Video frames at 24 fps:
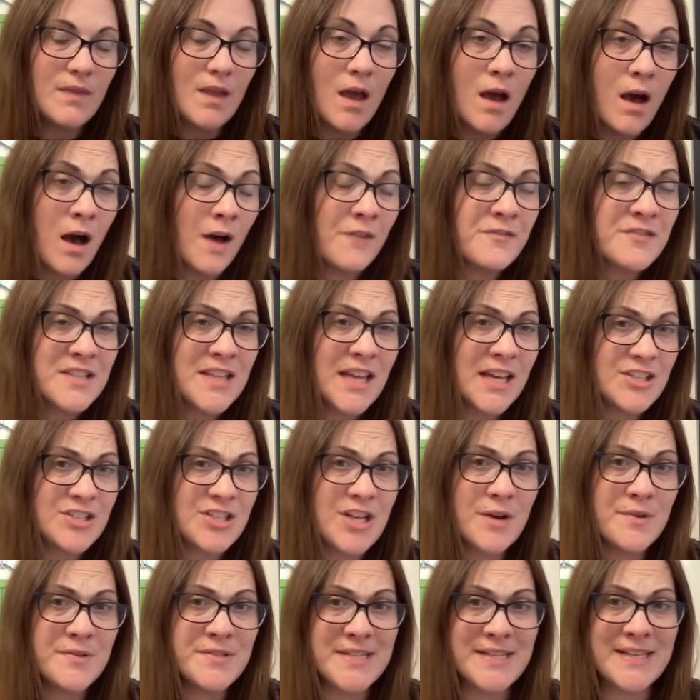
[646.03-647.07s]
After that
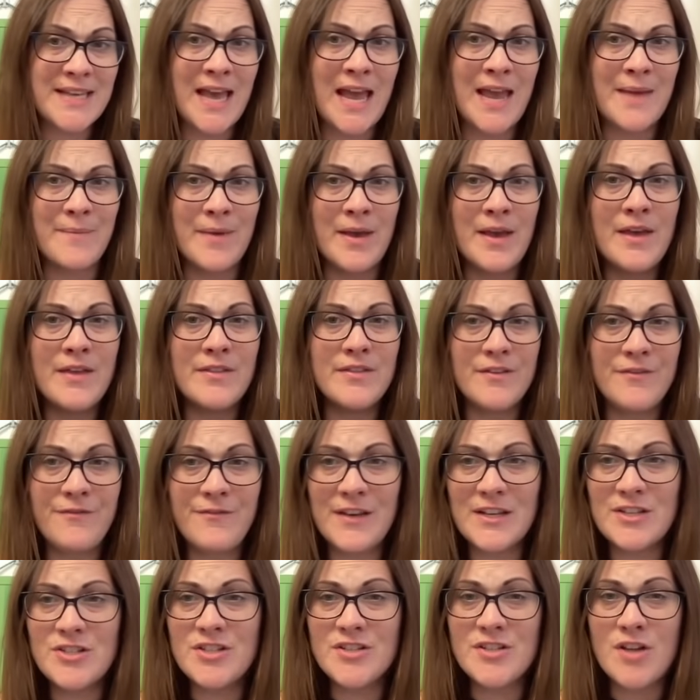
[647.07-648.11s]
Chelsea game, the
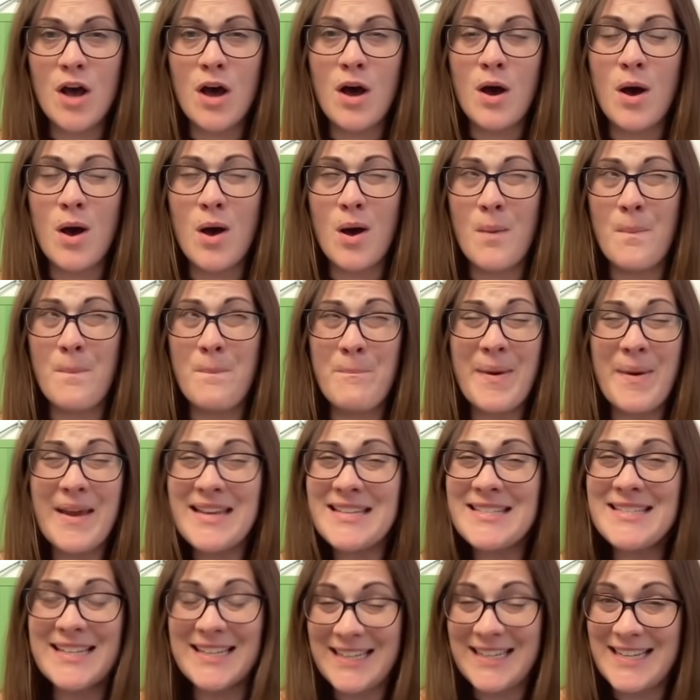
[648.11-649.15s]
fixtures are
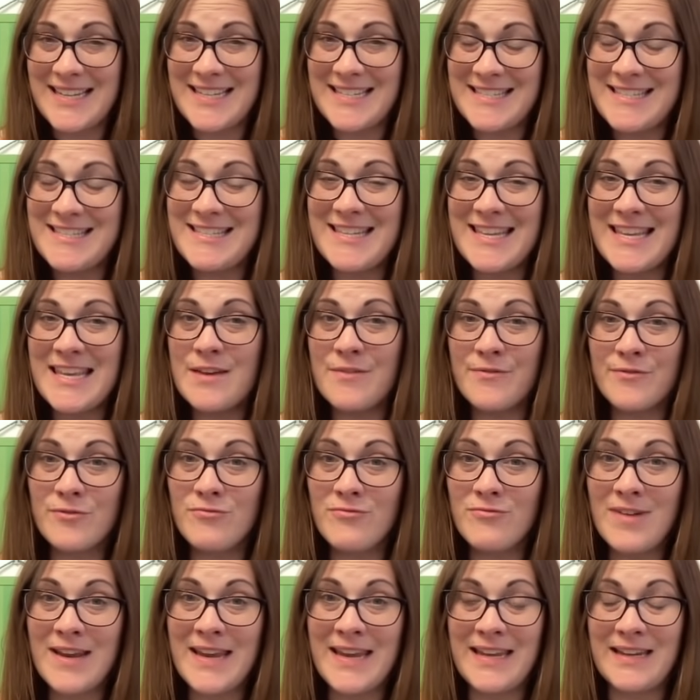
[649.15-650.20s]
basically a sea of
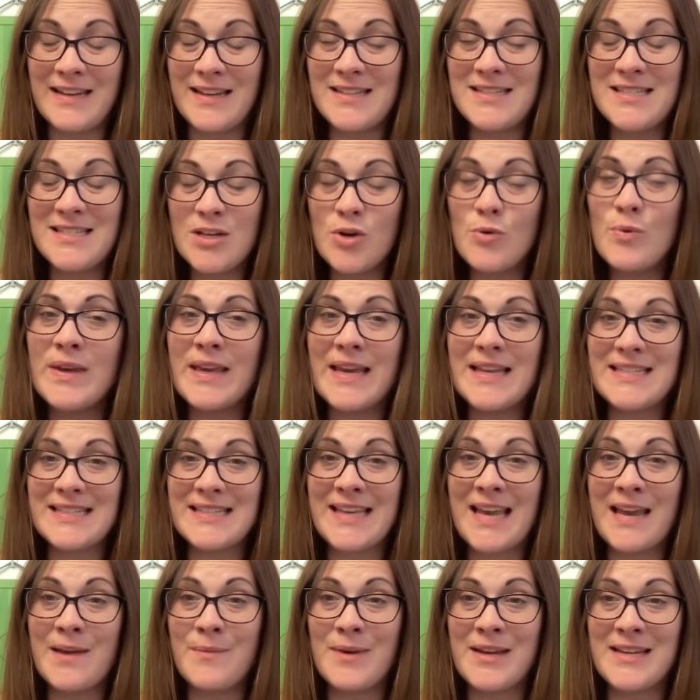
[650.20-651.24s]
green until we get to
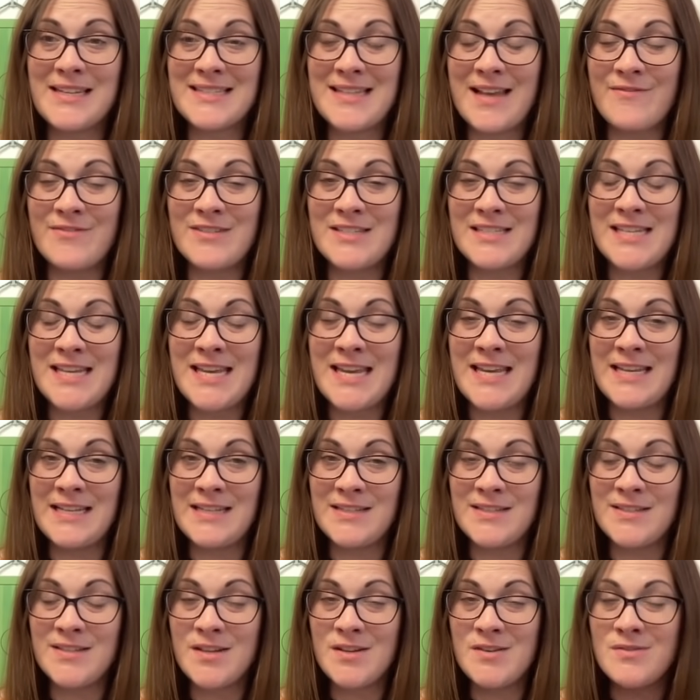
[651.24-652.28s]
game week
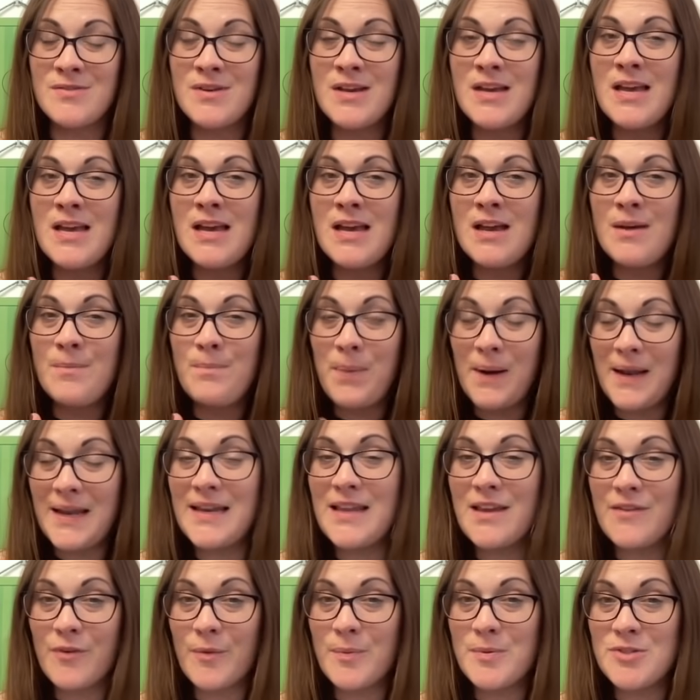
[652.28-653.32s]
17. So
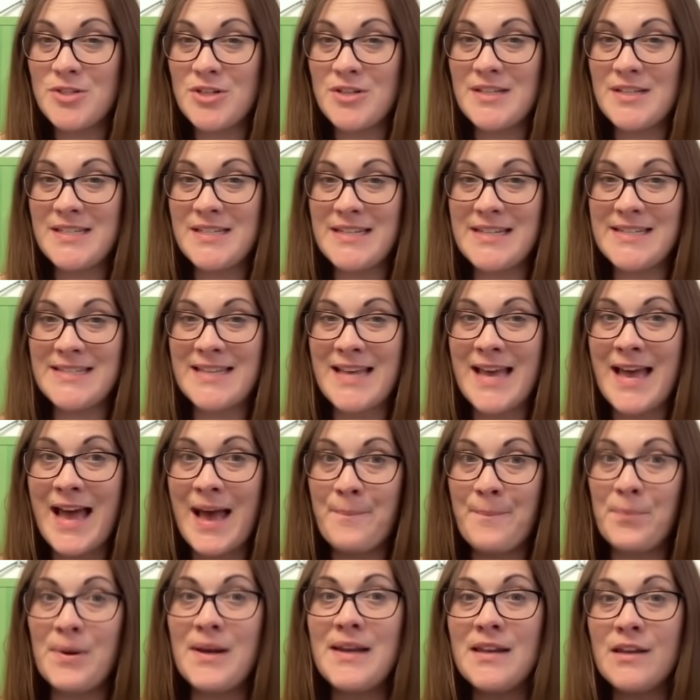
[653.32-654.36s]
plenty of opportunities there,
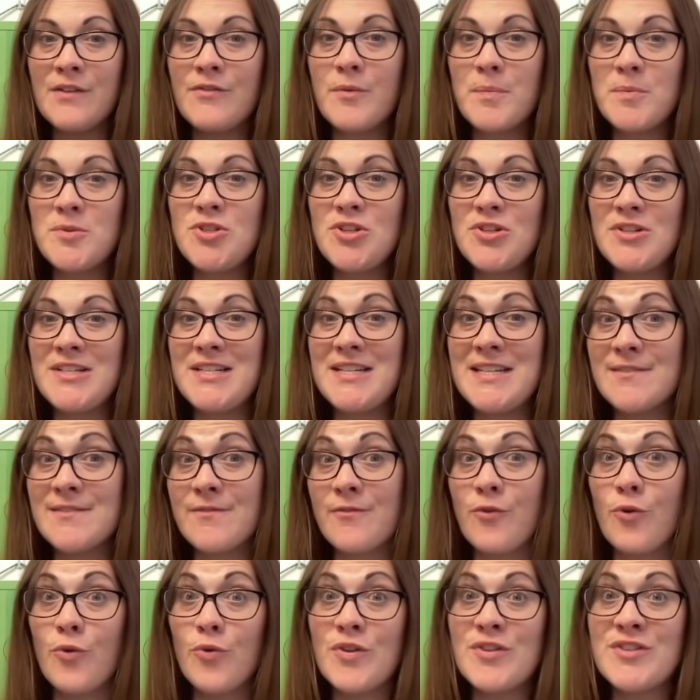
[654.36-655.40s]
and plenty of opportunities
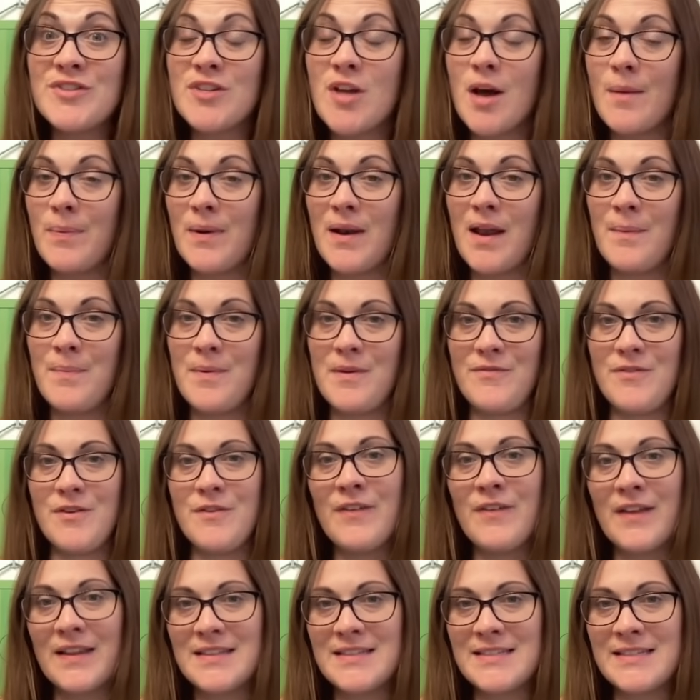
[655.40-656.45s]
for the double up if you
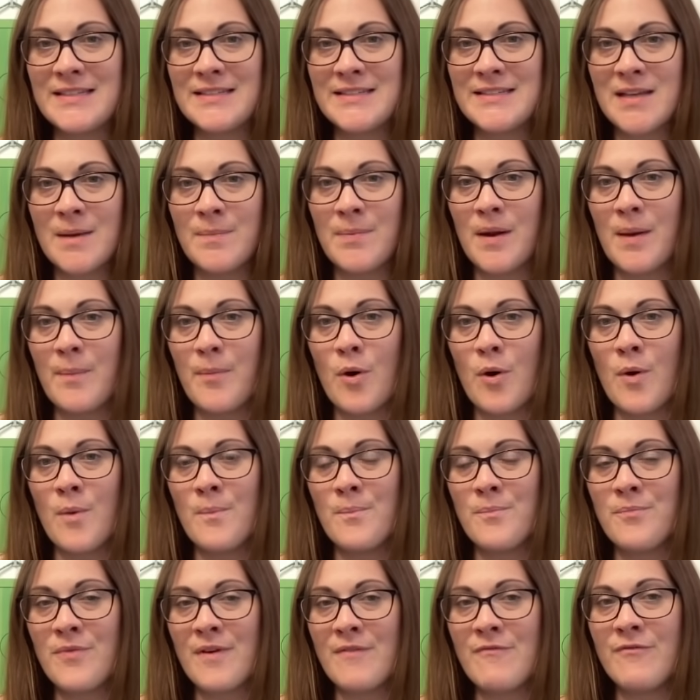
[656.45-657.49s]
fancy the double up on
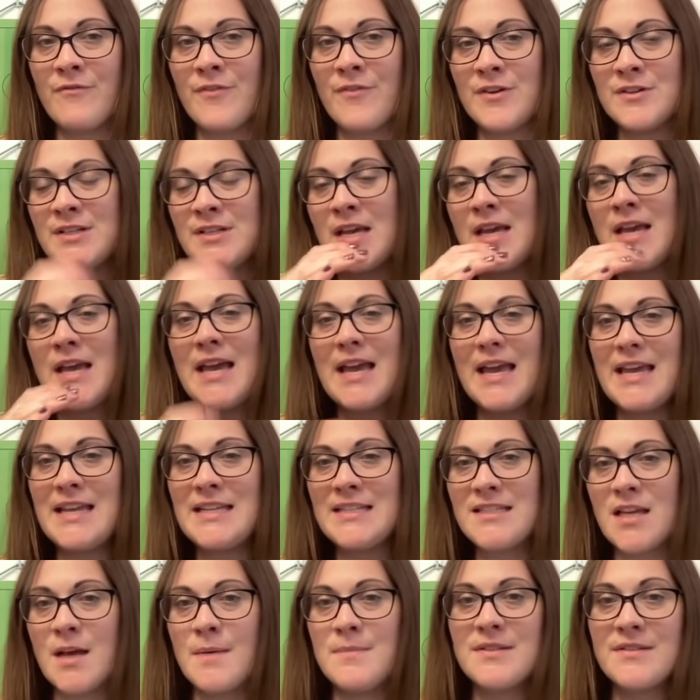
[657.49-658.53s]
Brentford in
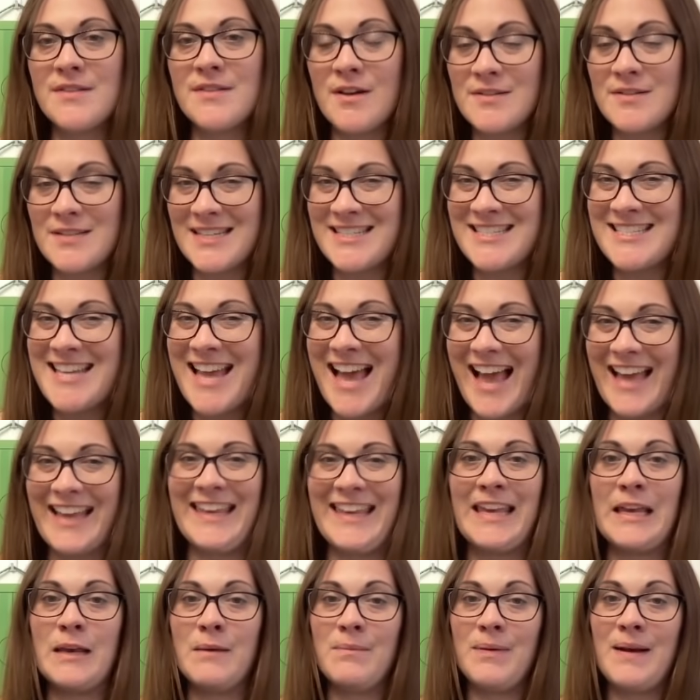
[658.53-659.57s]
terms of those
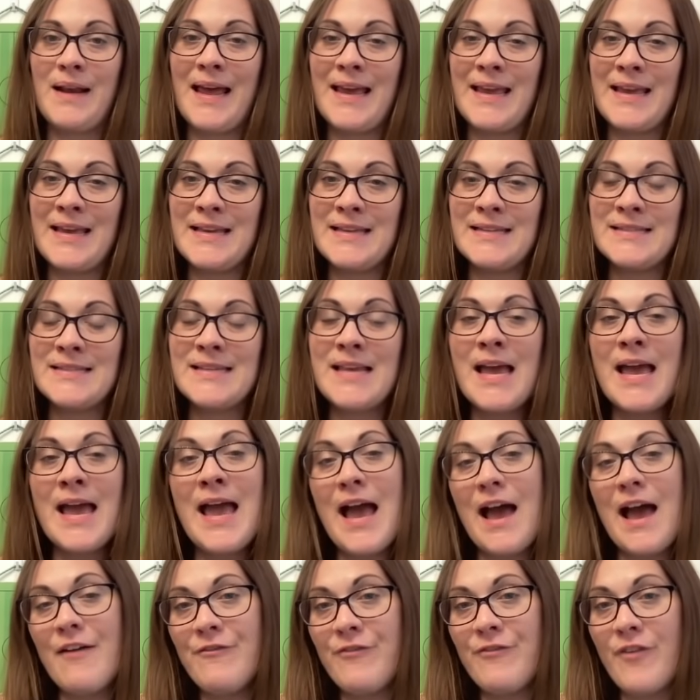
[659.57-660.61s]
attacking players.
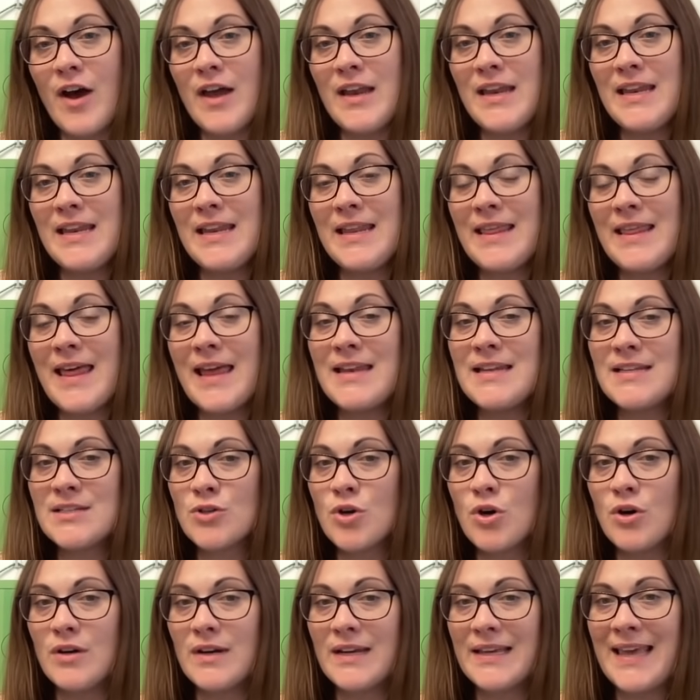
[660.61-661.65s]
And finally then is
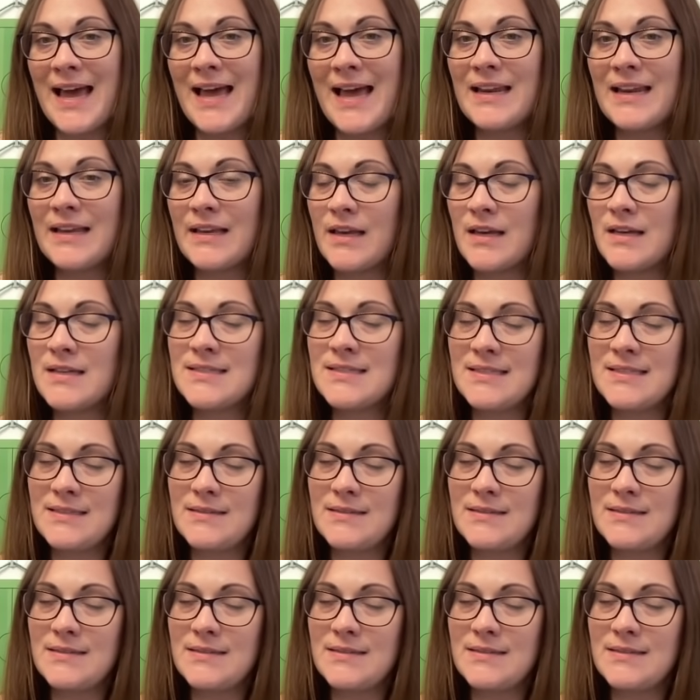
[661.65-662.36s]
Conor Gallagher.